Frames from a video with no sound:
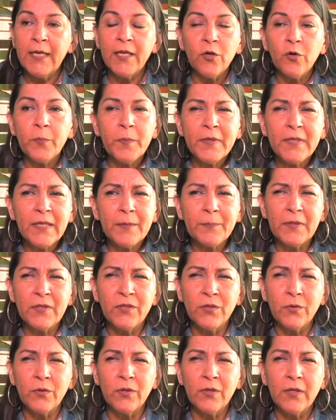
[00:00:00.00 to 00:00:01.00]
It opened up a
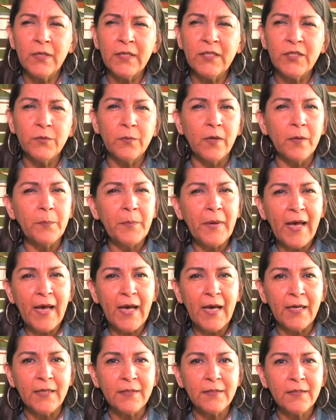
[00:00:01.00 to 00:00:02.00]
door into our
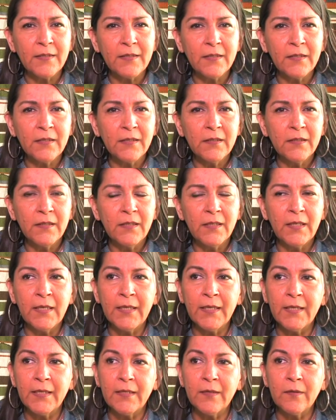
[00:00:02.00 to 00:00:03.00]
past.
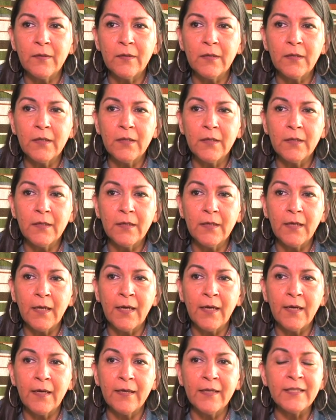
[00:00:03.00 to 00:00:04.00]
It
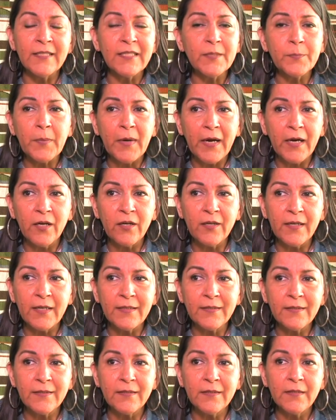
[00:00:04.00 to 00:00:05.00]
inspired
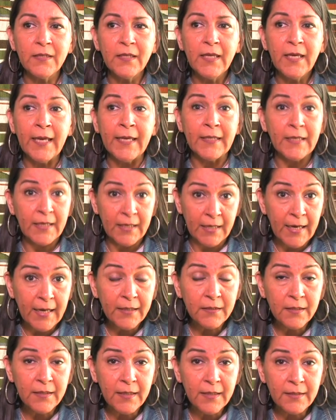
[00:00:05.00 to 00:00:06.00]
us and
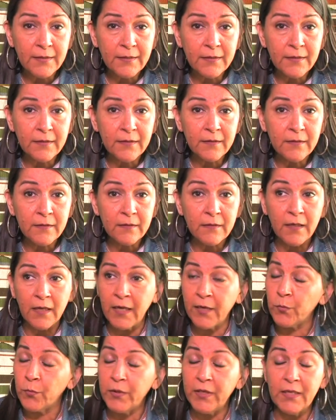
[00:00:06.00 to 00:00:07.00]
connected us
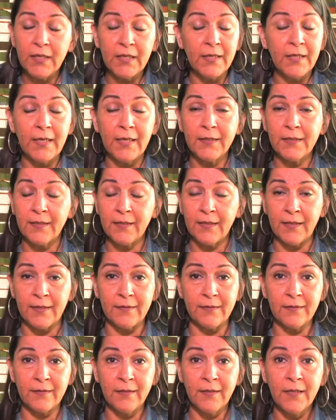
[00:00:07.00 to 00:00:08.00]
and reconnected
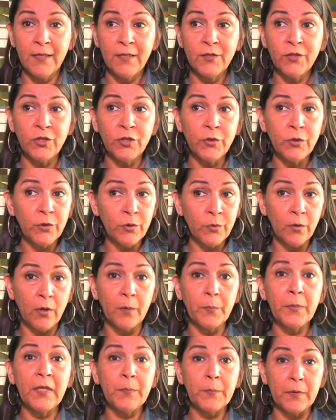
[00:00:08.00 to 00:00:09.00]
us to who our
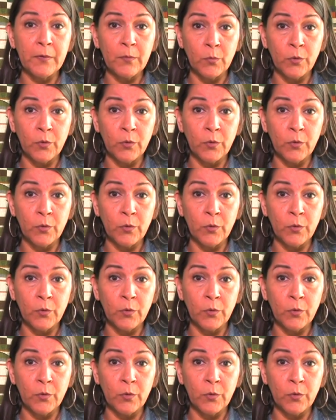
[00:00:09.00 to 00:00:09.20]
people